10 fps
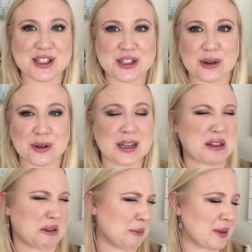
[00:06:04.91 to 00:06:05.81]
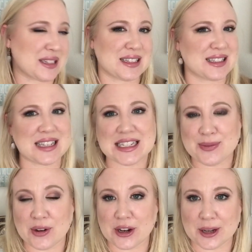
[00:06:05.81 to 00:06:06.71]
so nice, oh, but it doesn't
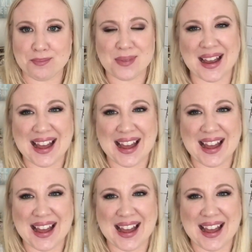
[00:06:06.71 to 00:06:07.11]
taste very good.